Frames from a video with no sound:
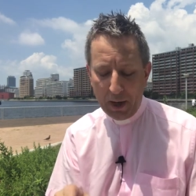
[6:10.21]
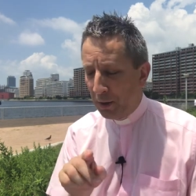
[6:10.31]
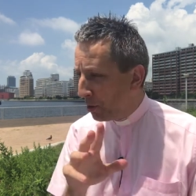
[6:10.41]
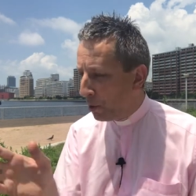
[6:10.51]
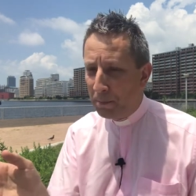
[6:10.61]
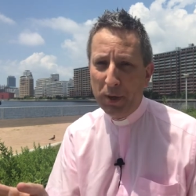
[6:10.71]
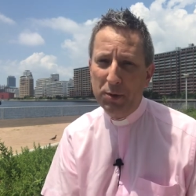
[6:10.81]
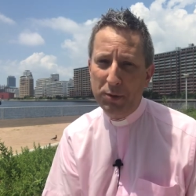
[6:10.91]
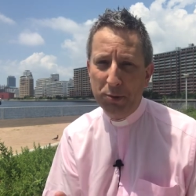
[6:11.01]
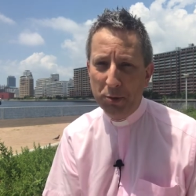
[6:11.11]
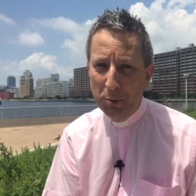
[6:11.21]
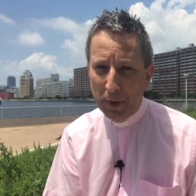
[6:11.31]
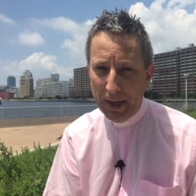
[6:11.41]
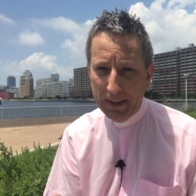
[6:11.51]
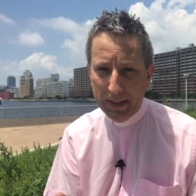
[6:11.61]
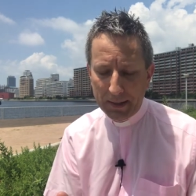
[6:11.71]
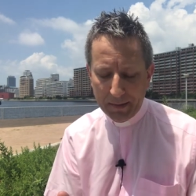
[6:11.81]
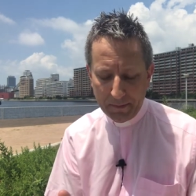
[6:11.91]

not because you saw what I did.